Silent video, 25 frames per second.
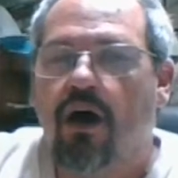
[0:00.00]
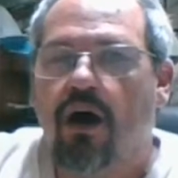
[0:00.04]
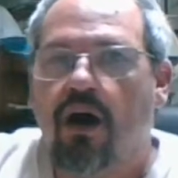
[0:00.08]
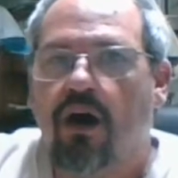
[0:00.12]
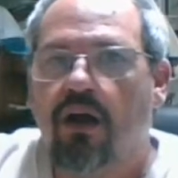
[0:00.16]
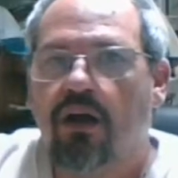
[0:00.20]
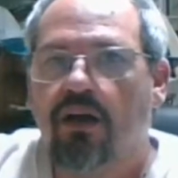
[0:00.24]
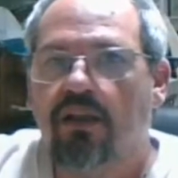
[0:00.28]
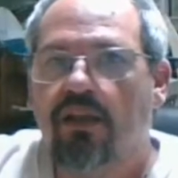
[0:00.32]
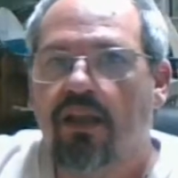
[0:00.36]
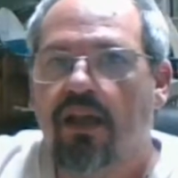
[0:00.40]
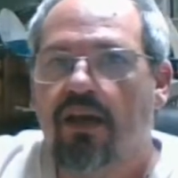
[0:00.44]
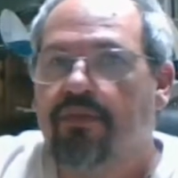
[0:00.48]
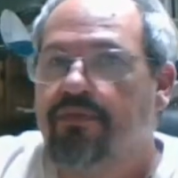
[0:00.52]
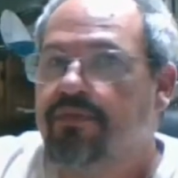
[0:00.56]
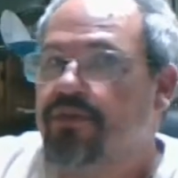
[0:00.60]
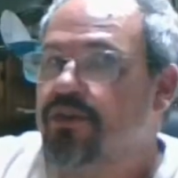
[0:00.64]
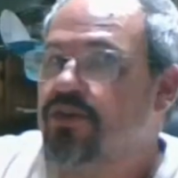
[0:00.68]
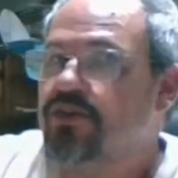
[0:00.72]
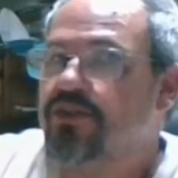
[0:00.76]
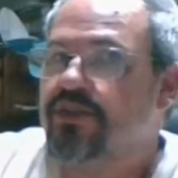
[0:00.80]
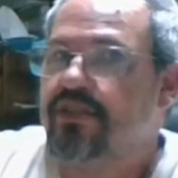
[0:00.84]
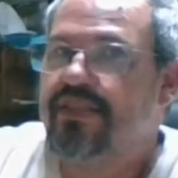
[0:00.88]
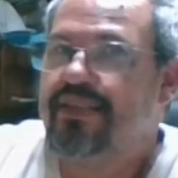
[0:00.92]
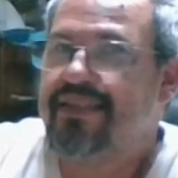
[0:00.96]
are left,
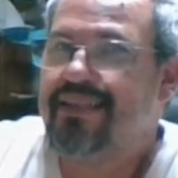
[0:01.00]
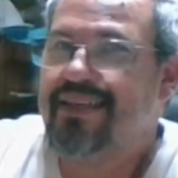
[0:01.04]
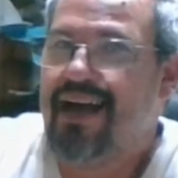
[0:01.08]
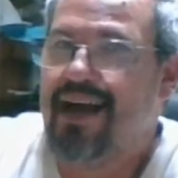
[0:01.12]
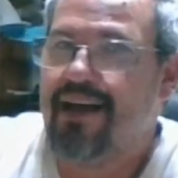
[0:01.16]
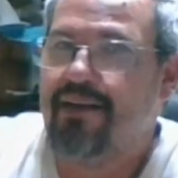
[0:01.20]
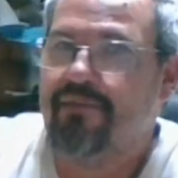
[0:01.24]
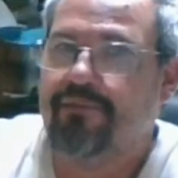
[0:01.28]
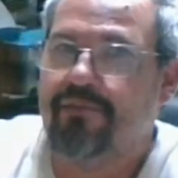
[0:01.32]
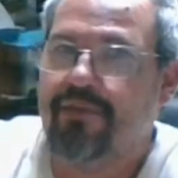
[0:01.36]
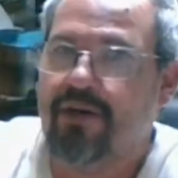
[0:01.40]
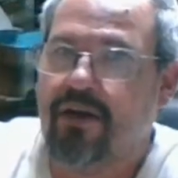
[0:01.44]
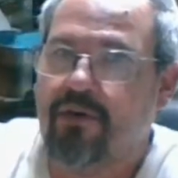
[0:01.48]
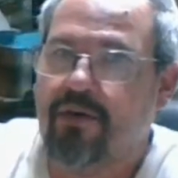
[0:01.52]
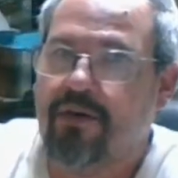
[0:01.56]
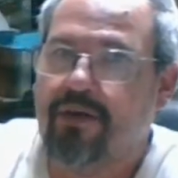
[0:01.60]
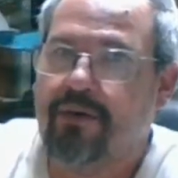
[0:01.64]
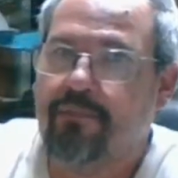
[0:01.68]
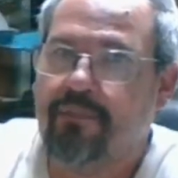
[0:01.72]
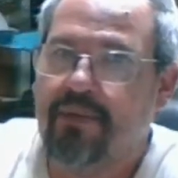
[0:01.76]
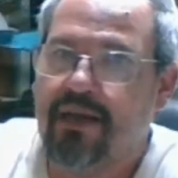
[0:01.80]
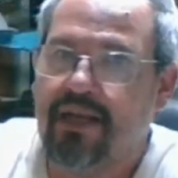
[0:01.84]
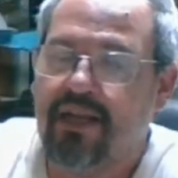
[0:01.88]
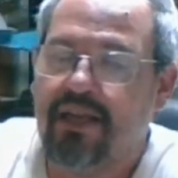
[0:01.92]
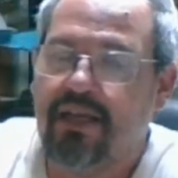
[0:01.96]
there's not very
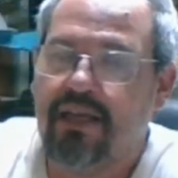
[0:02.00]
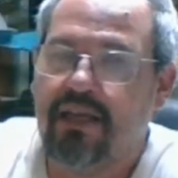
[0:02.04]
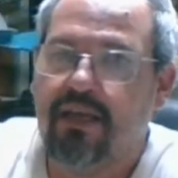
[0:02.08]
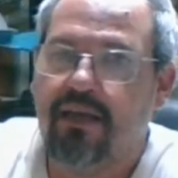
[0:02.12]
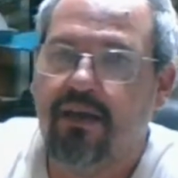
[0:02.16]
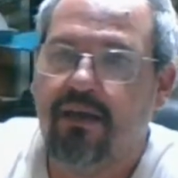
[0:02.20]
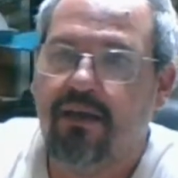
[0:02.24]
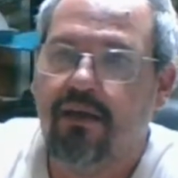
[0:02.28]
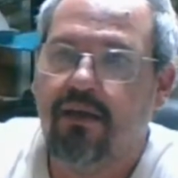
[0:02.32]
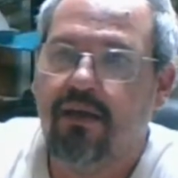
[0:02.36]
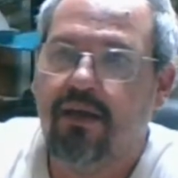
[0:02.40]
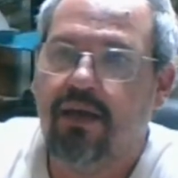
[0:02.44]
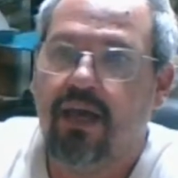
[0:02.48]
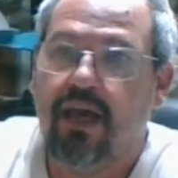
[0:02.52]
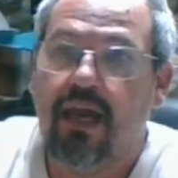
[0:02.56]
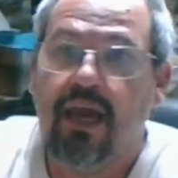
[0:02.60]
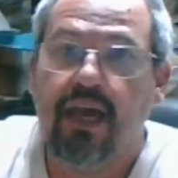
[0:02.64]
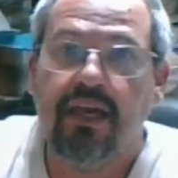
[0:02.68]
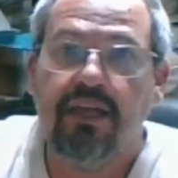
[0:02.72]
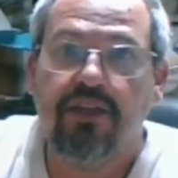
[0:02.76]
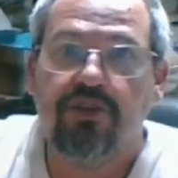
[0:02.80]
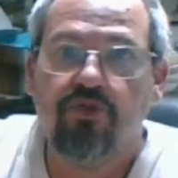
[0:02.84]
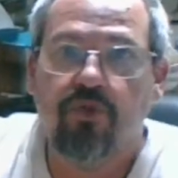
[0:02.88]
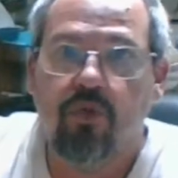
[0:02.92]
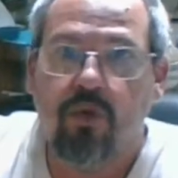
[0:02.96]
many
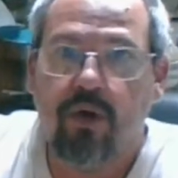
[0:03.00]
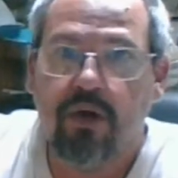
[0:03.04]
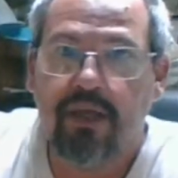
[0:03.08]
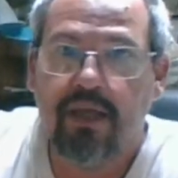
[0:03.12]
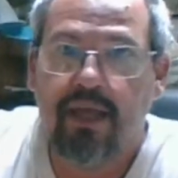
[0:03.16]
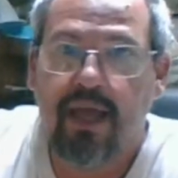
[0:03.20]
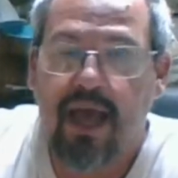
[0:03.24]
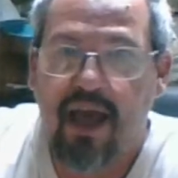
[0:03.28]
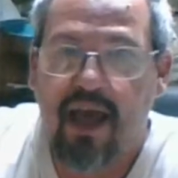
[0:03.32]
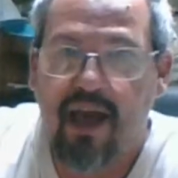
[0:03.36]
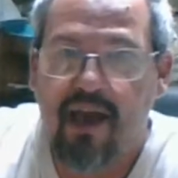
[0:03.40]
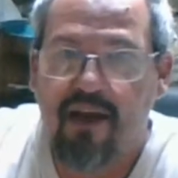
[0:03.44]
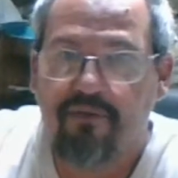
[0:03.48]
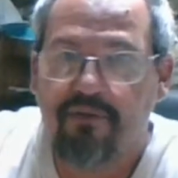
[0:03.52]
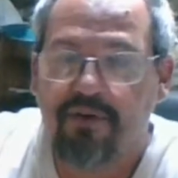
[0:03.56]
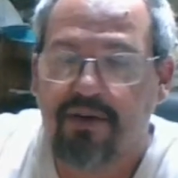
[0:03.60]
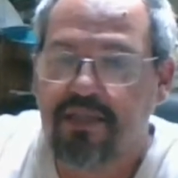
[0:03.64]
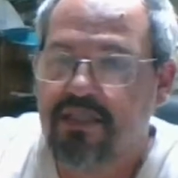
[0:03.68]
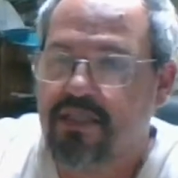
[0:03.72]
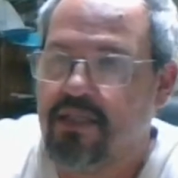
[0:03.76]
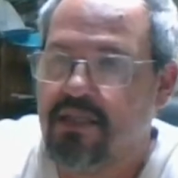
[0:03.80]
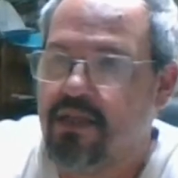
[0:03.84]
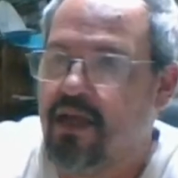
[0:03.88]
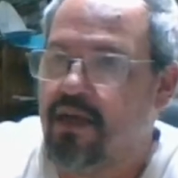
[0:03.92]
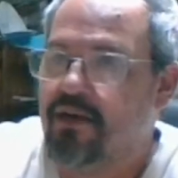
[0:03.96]
A-20
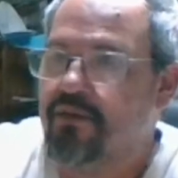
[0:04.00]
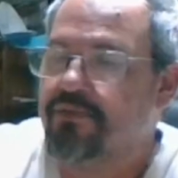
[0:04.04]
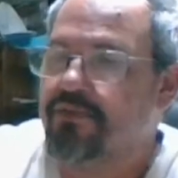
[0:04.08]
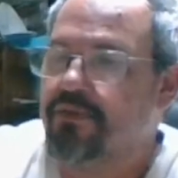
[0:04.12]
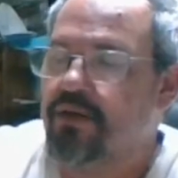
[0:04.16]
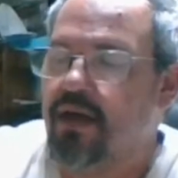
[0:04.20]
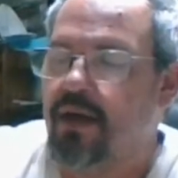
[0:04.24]
Havocs left.